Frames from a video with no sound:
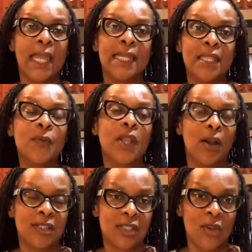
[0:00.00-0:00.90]
and then we
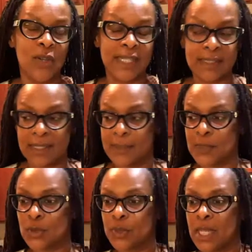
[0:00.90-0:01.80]
also ended
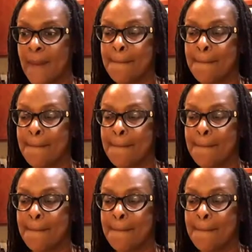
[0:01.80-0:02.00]
up doing